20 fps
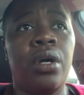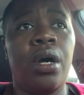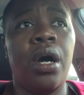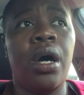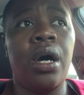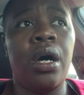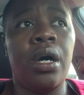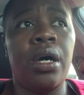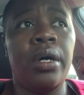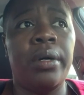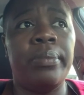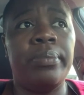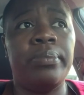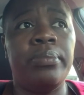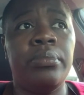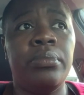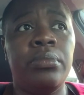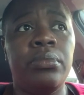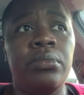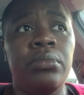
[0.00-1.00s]

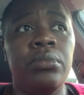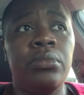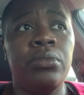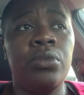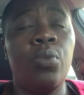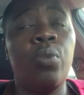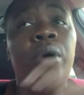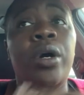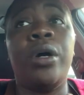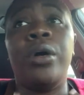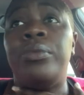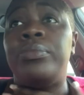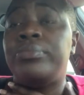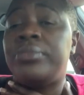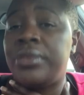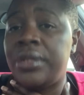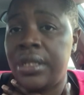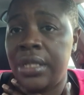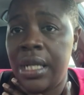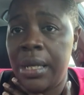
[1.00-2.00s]
Well,
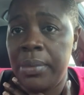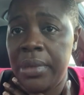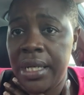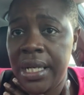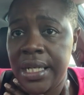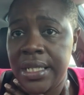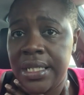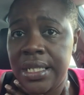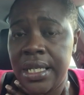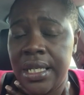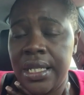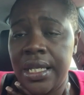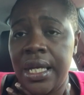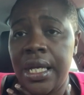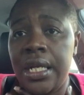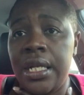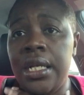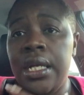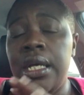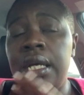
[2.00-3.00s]
let me not say
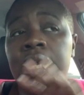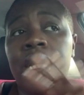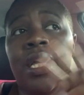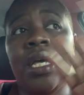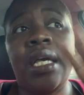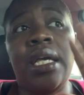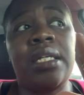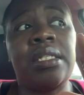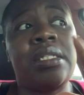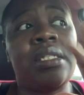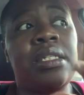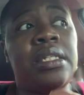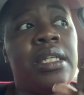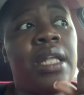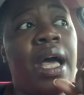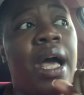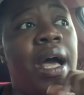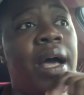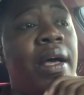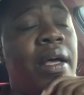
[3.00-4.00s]
that. It's
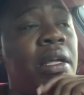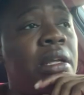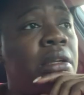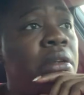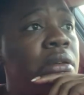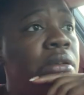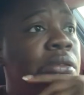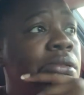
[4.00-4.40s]
not